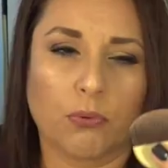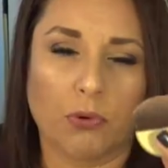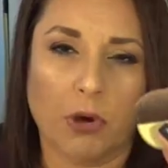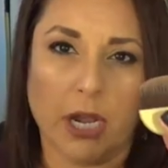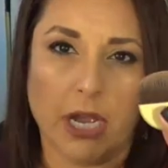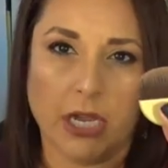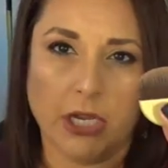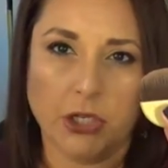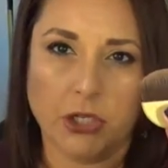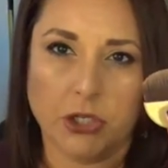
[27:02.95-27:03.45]

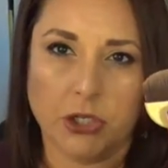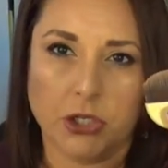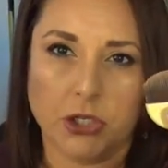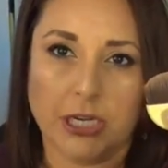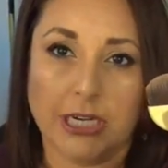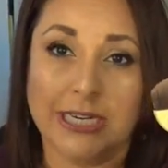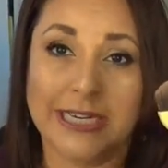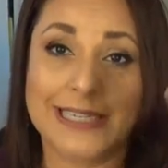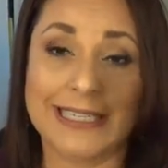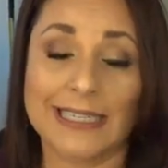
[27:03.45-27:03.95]
brush,
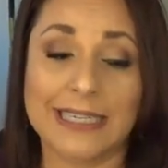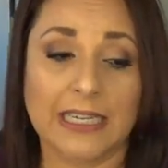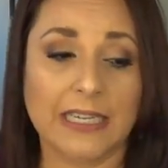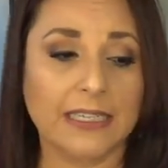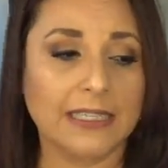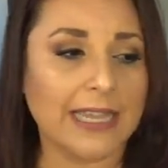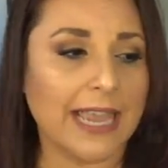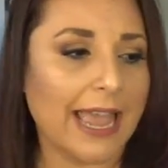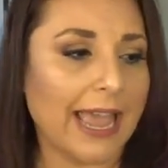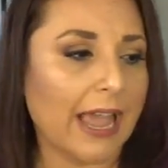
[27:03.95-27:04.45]
and it
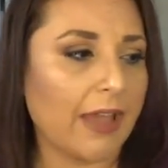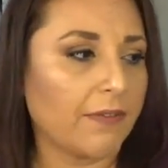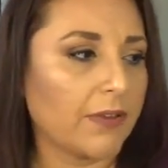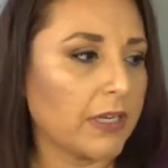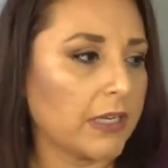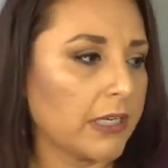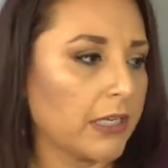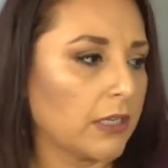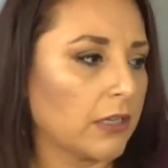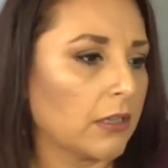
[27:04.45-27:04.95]
does have
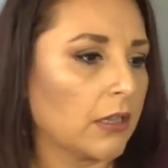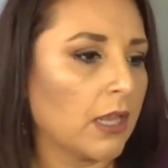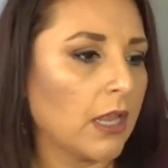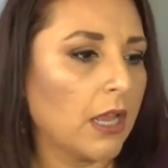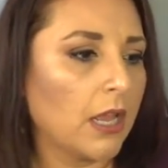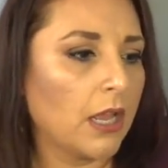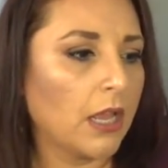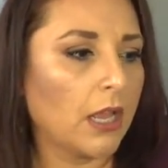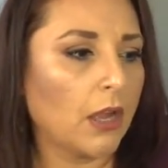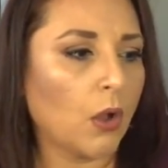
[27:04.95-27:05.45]
a little
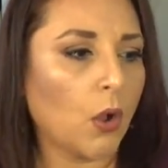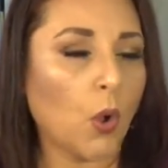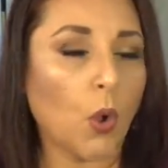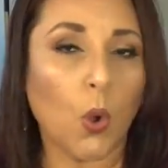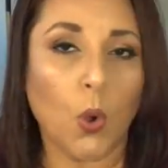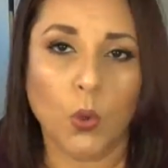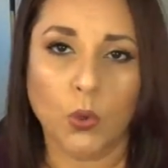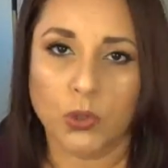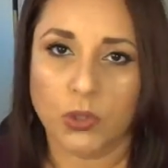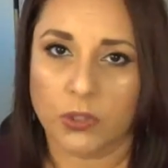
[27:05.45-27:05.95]

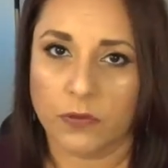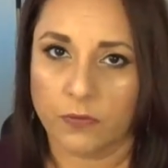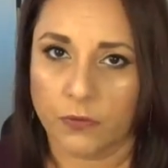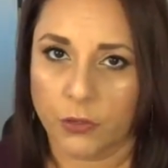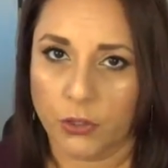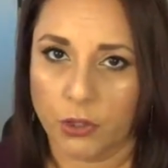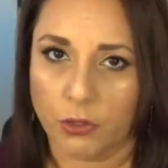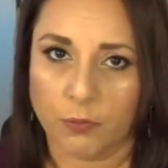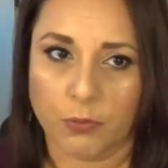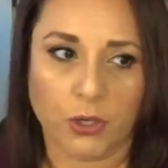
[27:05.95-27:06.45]
holder
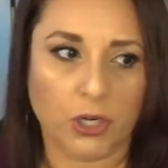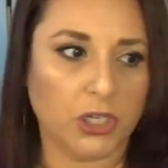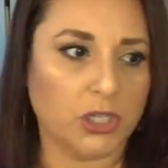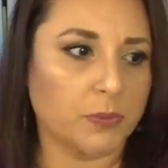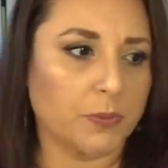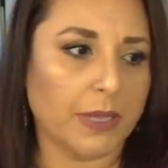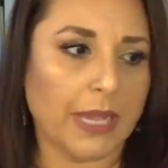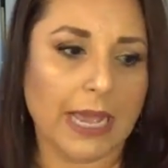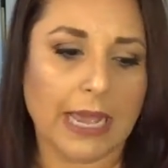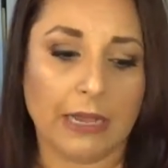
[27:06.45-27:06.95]
for your
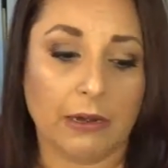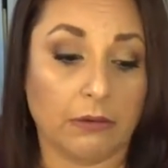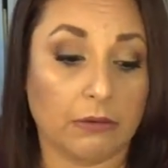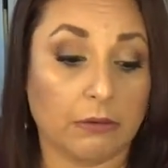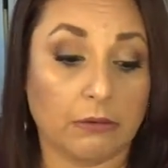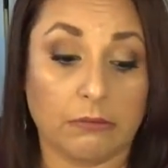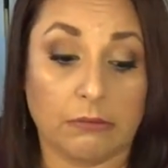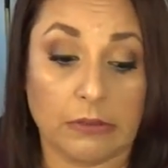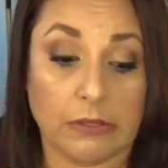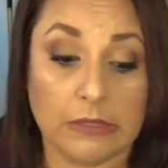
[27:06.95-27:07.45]
brush, but I
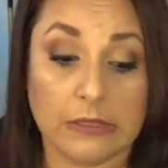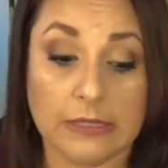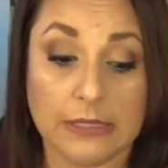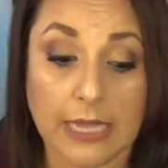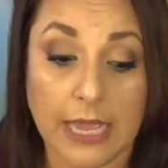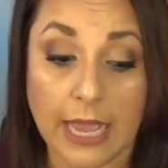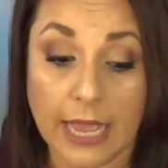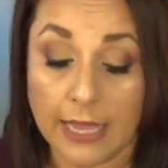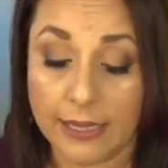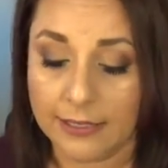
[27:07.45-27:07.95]
don't know where
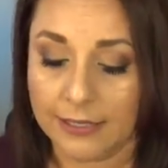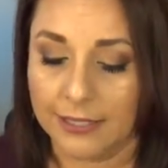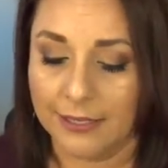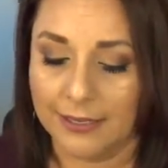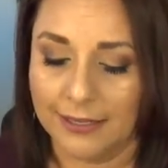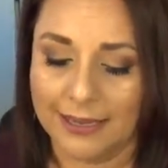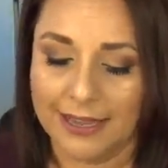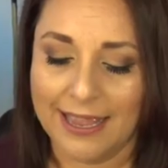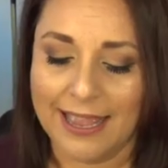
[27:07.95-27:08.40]
it's at.